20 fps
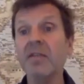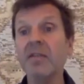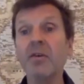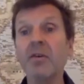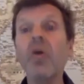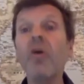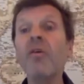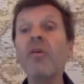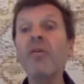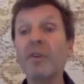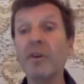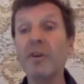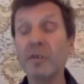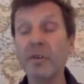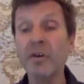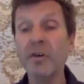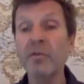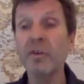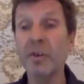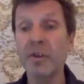I've seen that
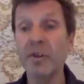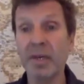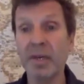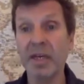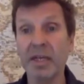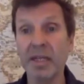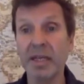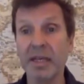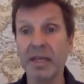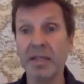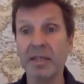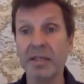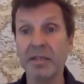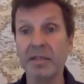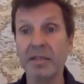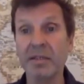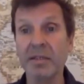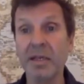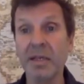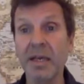over and over in my
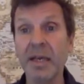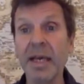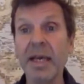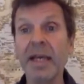clients.